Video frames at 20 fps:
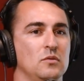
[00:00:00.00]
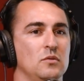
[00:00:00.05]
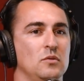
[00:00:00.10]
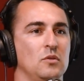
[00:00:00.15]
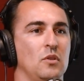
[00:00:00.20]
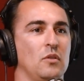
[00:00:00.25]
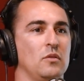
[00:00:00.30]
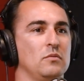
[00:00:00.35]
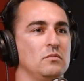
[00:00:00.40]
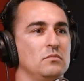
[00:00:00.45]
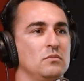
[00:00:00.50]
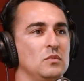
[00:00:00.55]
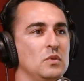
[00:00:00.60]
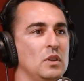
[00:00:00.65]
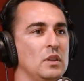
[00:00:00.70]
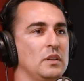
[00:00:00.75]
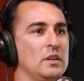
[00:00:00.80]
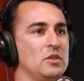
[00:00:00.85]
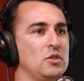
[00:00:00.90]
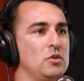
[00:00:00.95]
But,
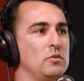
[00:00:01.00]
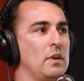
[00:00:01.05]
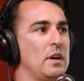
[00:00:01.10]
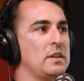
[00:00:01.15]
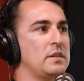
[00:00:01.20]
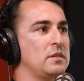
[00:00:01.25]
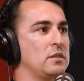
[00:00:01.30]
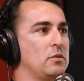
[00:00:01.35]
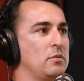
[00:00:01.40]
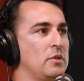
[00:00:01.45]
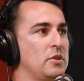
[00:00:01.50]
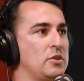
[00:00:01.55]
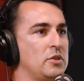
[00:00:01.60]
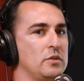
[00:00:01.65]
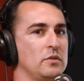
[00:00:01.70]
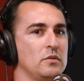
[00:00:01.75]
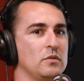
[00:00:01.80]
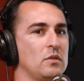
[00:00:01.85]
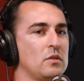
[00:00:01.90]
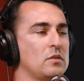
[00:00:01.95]
unless you ask the
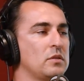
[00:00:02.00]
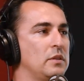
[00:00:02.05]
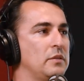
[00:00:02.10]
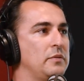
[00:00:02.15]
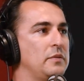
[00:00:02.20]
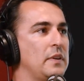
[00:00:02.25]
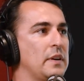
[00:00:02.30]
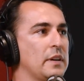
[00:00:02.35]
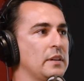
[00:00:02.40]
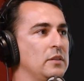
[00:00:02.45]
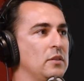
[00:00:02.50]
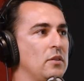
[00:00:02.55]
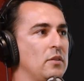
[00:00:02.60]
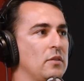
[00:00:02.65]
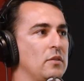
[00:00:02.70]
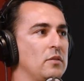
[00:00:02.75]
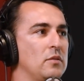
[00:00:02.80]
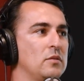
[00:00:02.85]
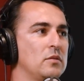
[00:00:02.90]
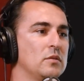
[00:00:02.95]
question, you're not going to fucking
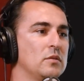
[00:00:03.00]
know.